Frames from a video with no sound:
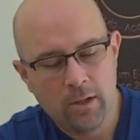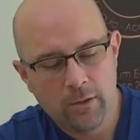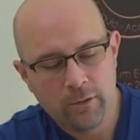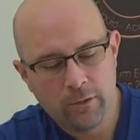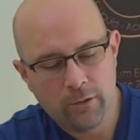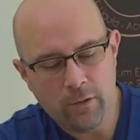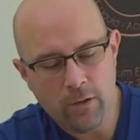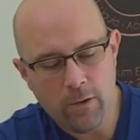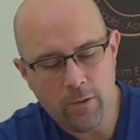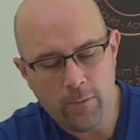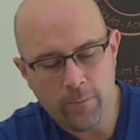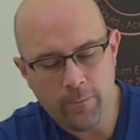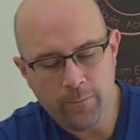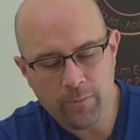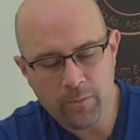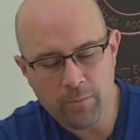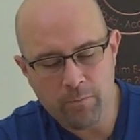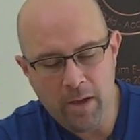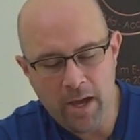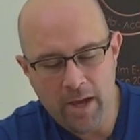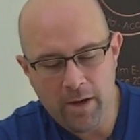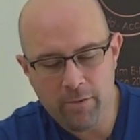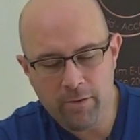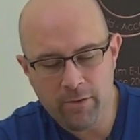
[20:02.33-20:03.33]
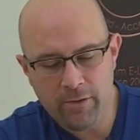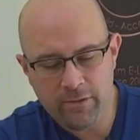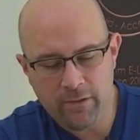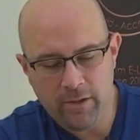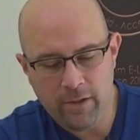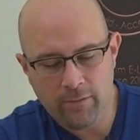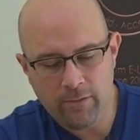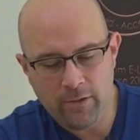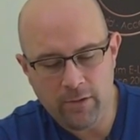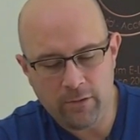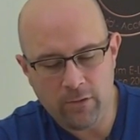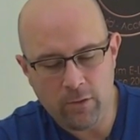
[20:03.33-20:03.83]
So battery
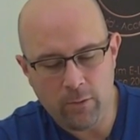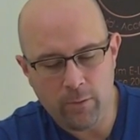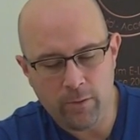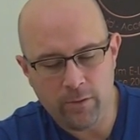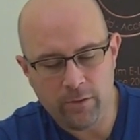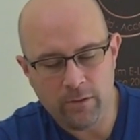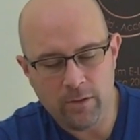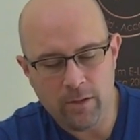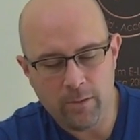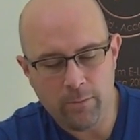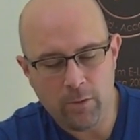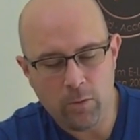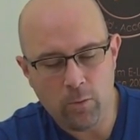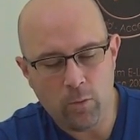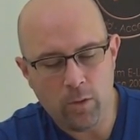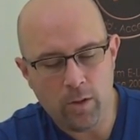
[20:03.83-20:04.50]
safety is always number